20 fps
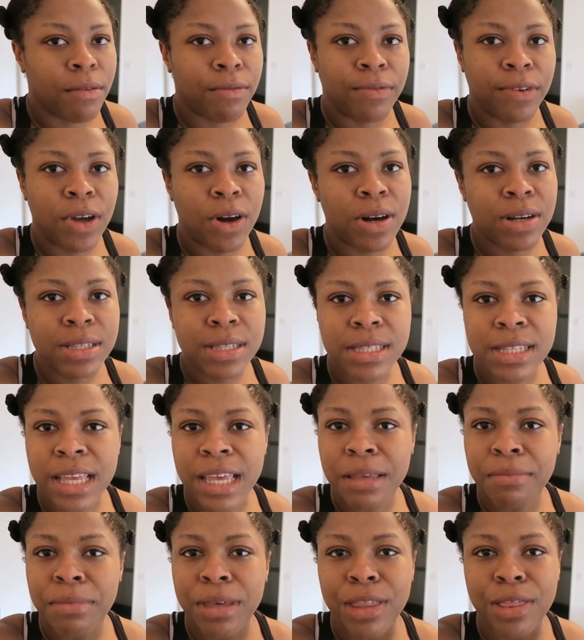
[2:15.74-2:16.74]
Vlogs
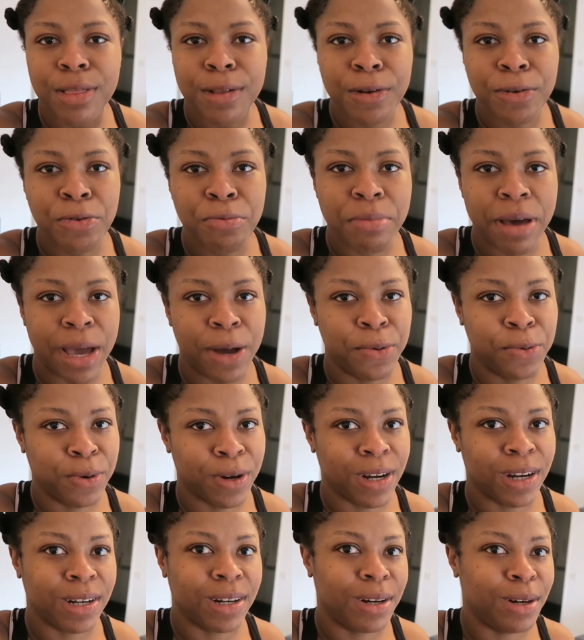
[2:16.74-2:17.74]
take me through my
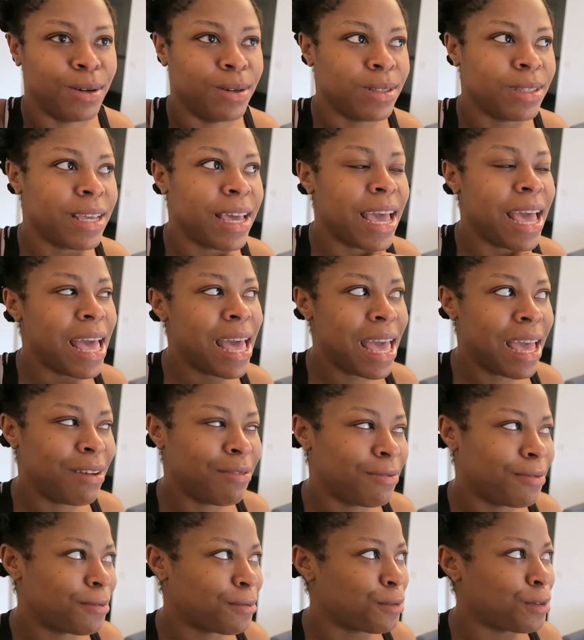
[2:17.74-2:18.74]
workout
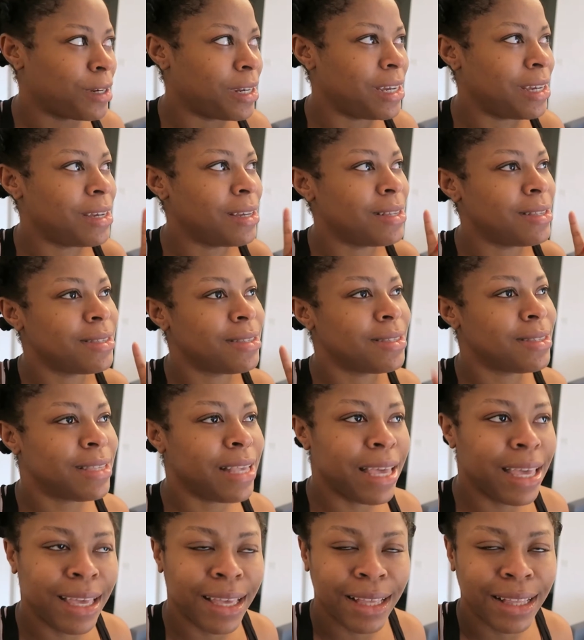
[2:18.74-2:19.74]
every
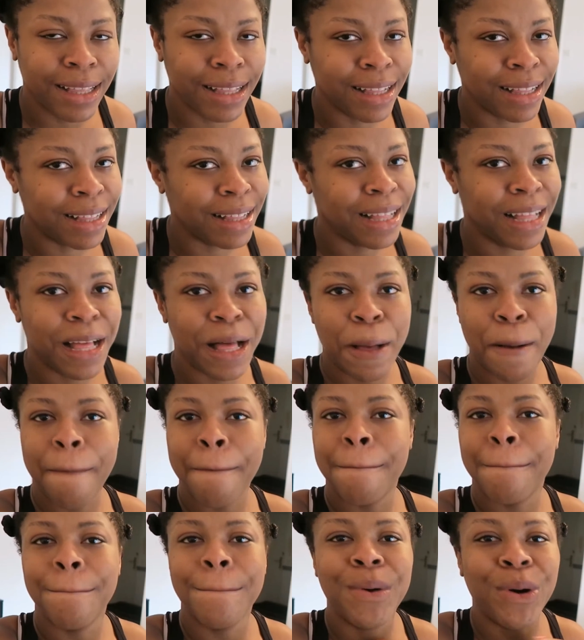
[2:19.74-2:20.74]
single
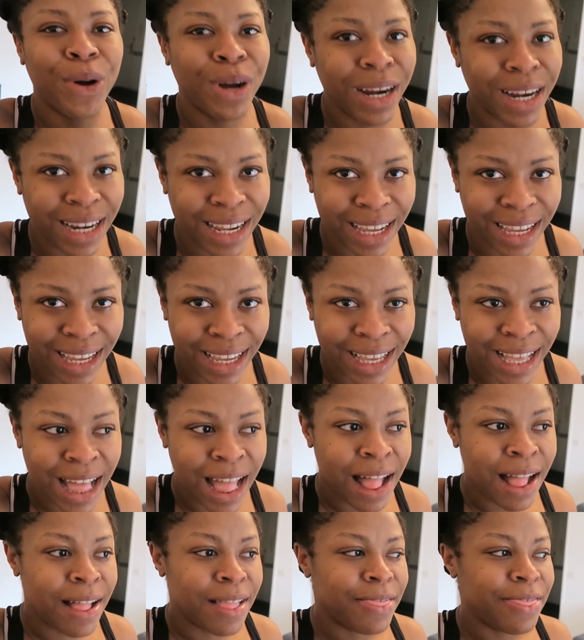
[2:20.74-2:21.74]
morning.
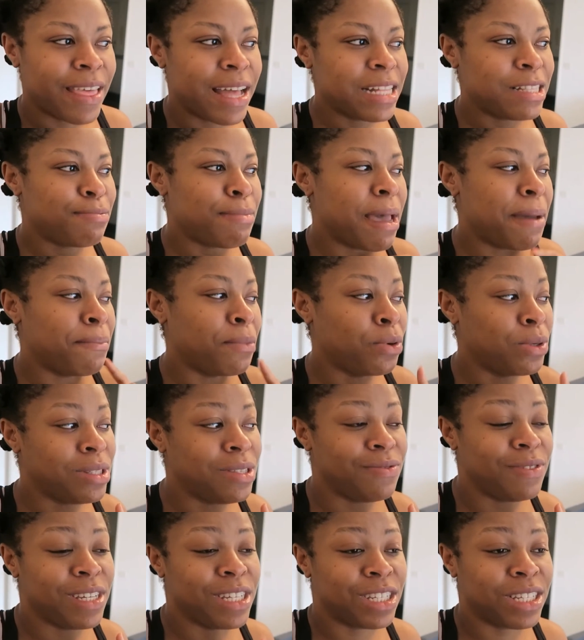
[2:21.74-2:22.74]
That's my
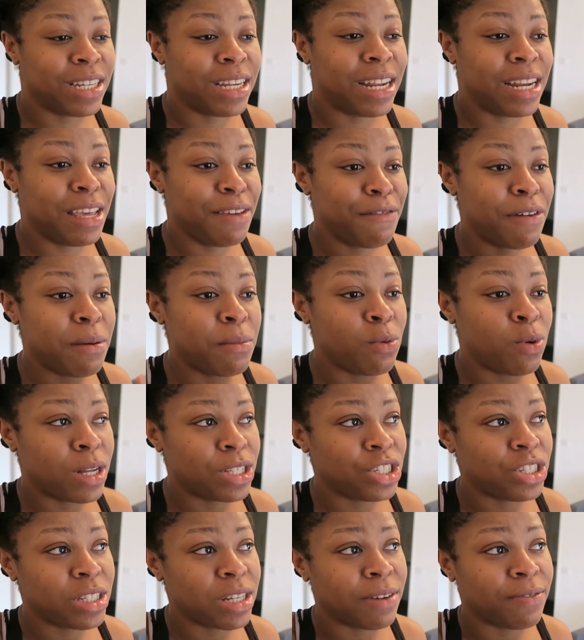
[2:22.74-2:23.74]
motivation. And if I'm
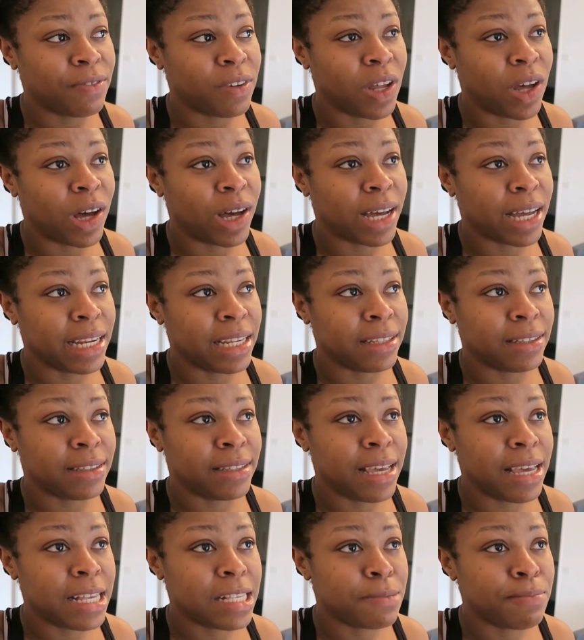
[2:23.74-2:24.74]
watching a vlog and it
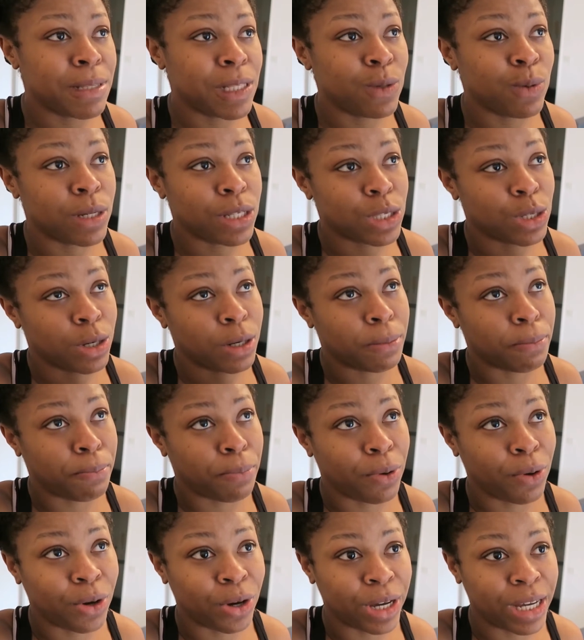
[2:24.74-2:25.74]
takes me to a certain
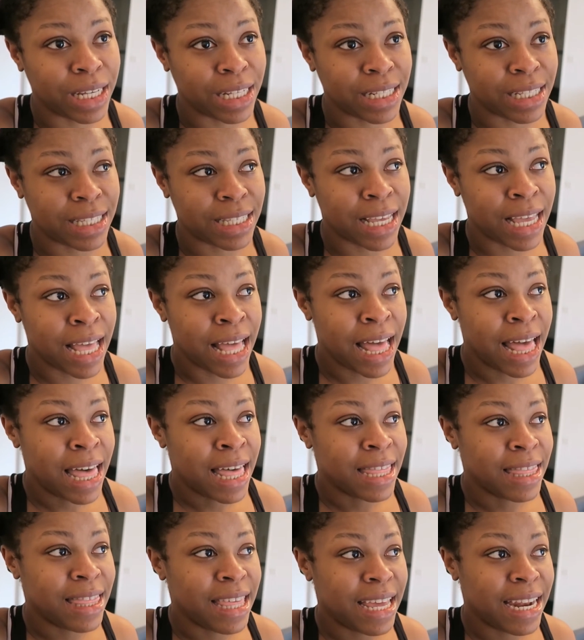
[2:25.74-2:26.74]
point,
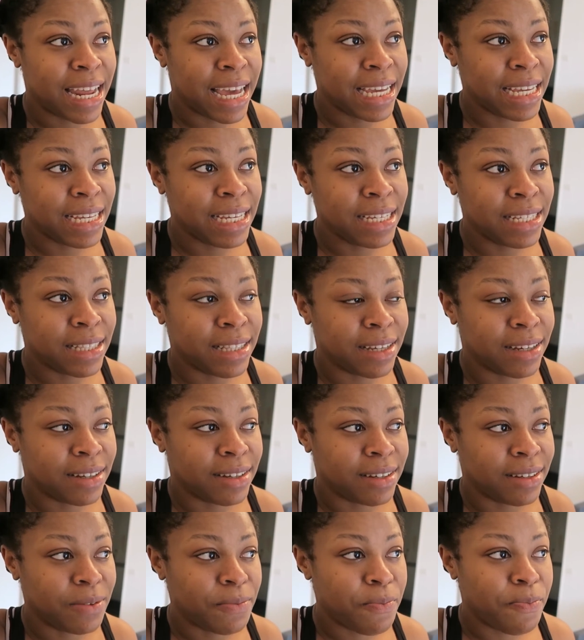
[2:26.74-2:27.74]
then I
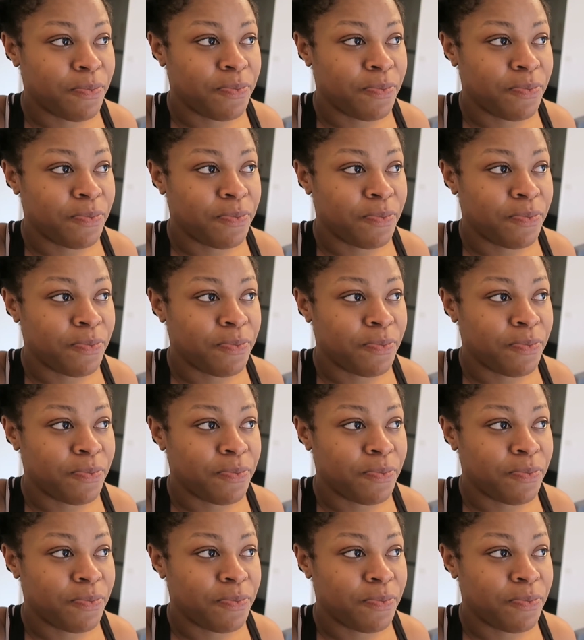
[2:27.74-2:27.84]
either